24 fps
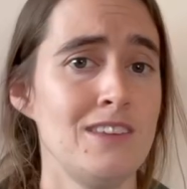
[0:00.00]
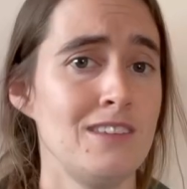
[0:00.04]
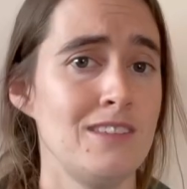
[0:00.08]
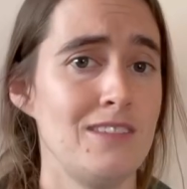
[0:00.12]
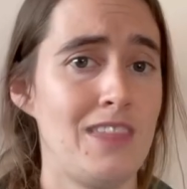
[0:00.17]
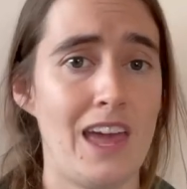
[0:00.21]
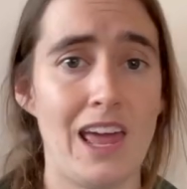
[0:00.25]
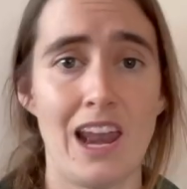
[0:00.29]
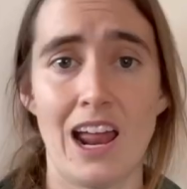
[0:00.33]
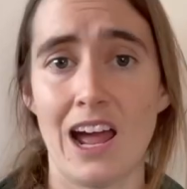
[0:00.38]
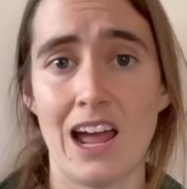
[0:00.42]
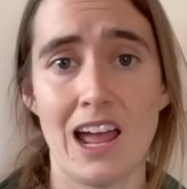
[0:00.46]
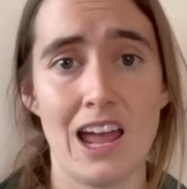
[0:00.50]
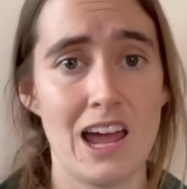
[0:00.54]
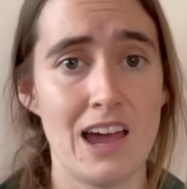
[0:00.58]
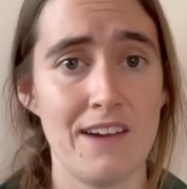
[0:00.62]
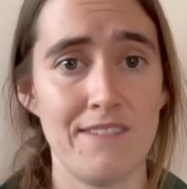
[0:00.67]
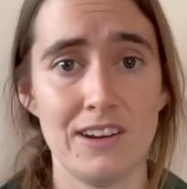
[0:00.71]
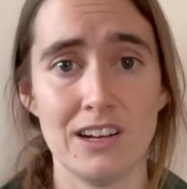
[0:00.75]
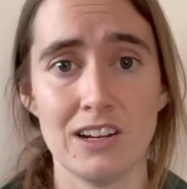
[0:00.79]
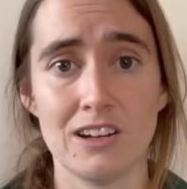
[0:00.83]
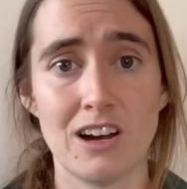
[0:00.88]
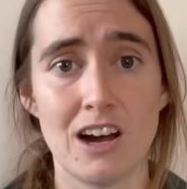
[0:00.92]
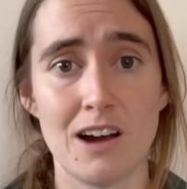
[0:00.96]
that I
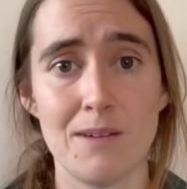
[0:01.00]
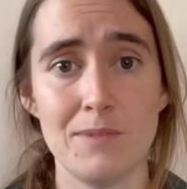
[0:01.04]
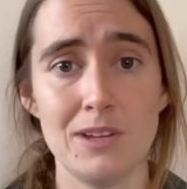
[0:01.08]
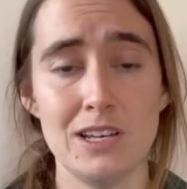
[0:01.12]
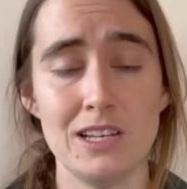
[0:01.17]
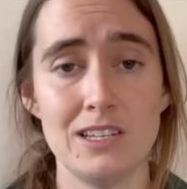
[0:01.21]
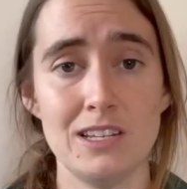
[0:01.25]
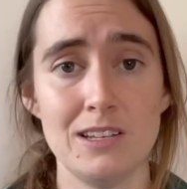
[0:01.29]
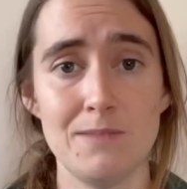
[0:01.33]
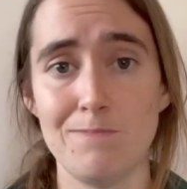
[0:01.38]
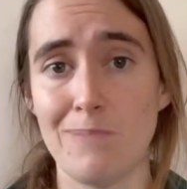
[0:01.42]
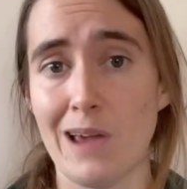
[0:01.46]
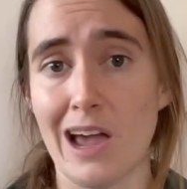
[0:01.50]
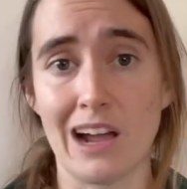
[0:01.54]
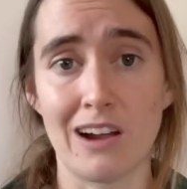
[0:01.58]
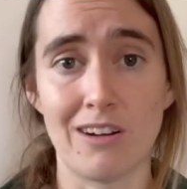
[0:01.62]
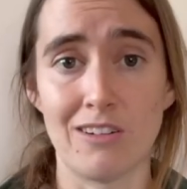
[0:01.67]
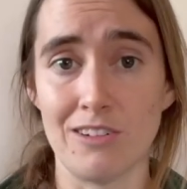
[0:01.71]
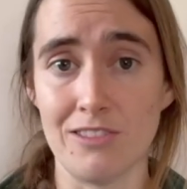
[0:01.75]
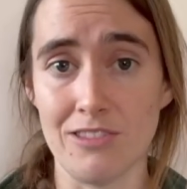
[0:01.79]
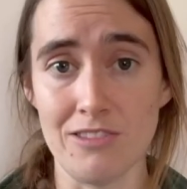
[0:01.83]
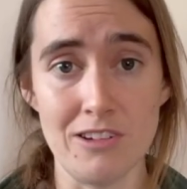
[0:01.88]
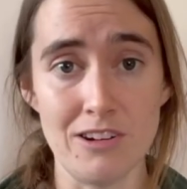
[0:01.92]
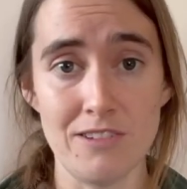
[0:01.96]
haven't commented back
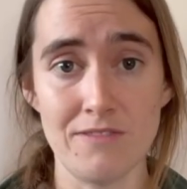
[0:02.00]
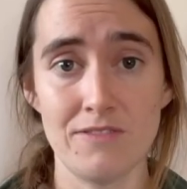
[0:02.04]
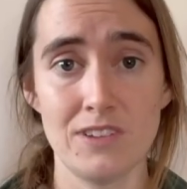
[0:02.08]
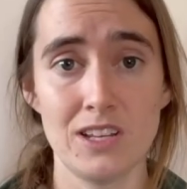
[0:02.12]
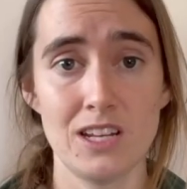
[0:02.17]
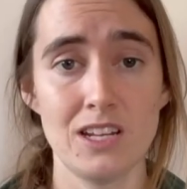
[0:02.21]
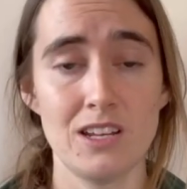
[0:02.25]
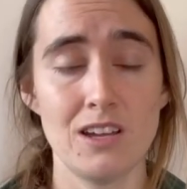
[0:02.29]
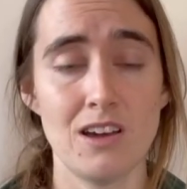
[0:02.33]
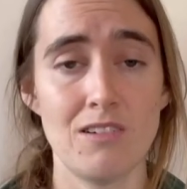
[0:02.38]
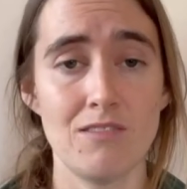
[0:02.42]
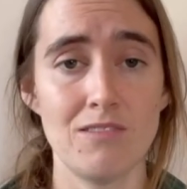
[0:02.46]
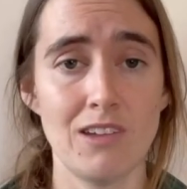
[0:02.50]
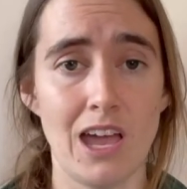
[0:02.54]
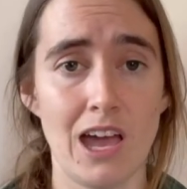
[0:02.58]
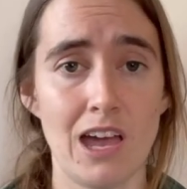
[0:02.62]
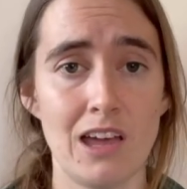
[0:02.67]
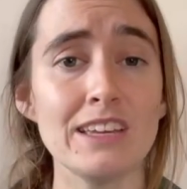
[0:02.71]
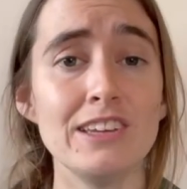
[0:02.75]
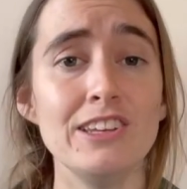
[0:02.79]
on their video yet.